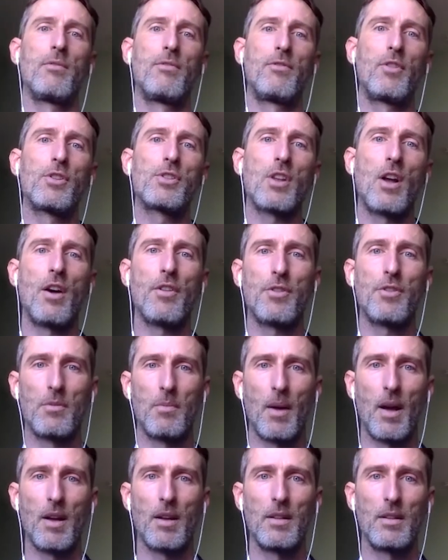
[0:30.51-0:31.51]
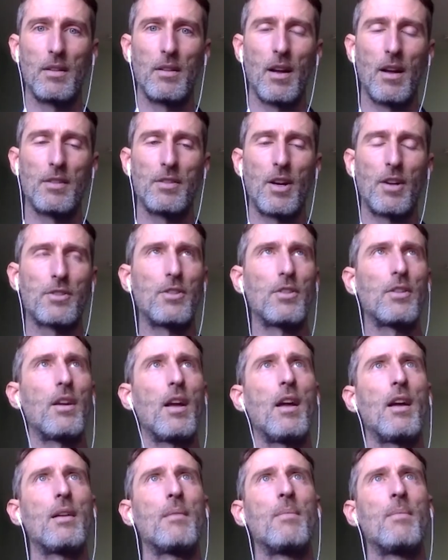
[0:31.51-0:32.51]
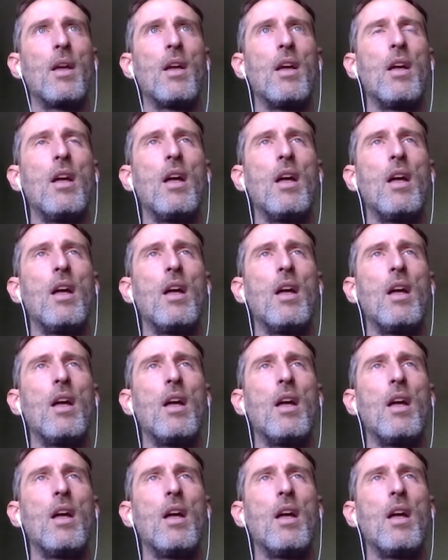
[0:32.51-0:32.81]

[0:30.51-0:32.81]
first authored by Dr. Kang,